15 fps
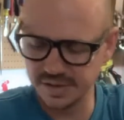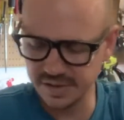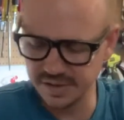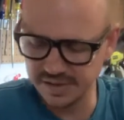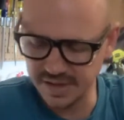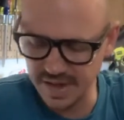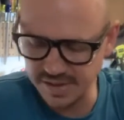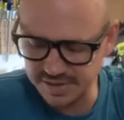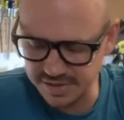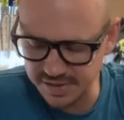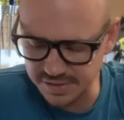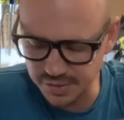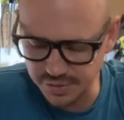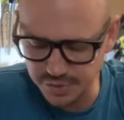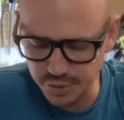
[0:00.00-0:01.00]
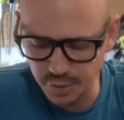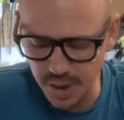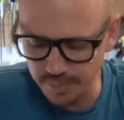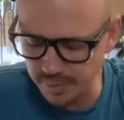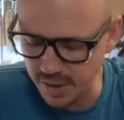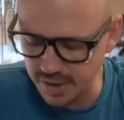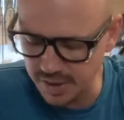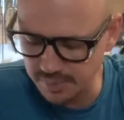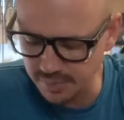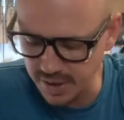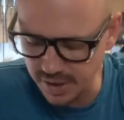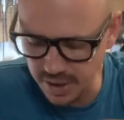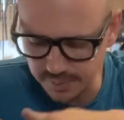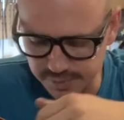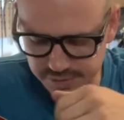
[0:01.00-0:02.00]
this case, these are 2 humbucking
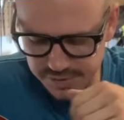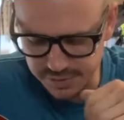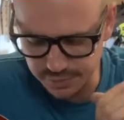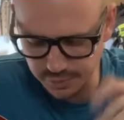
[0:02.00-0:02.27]
pickups.